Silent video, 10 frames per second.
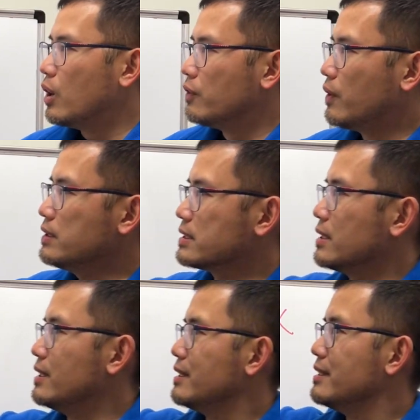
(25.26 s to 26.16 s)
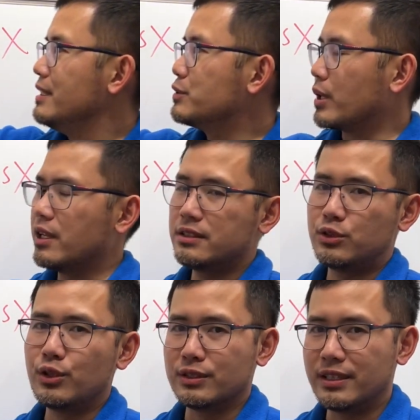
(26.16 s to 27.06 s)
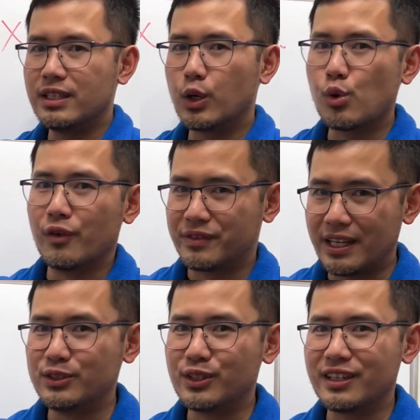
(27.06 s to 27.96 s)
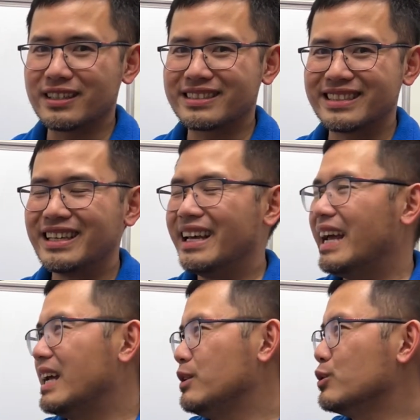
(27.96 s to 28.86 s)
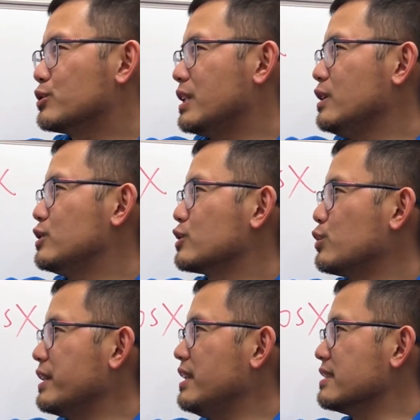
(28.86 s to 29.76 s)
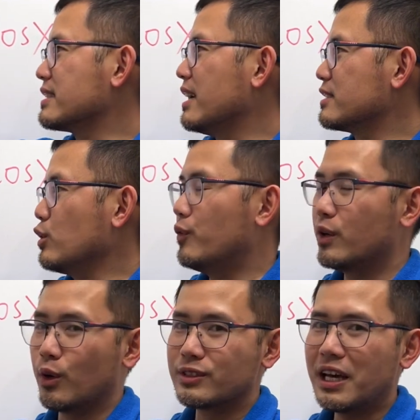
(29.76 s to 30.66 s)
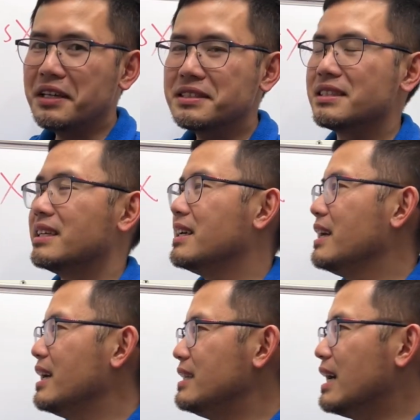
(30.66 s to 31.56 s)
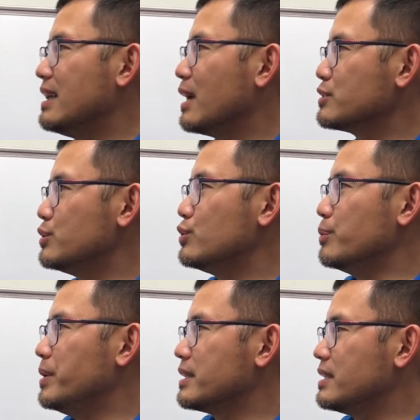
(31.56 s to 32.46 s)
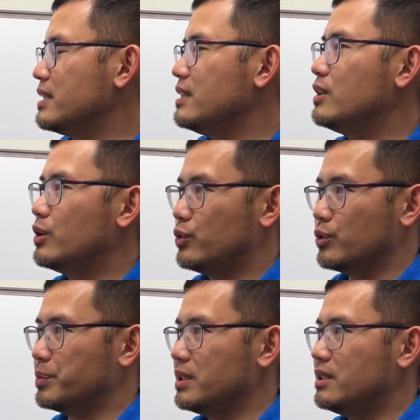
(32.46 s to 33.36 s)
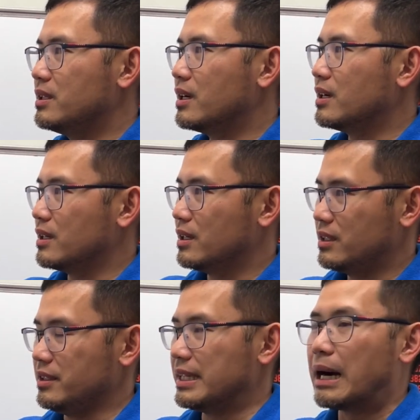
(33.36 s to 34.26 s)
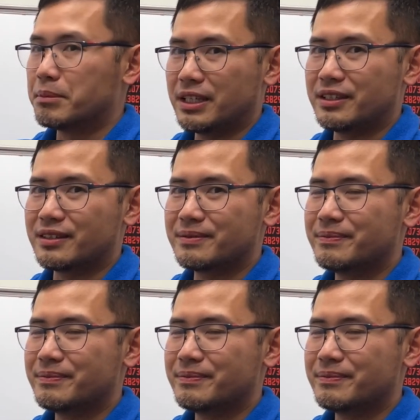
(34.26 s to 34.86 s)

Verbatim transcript: First, this right here is just the integral of tangent x and usually just write the x over cos x. That allows you to pick t to be the denominator.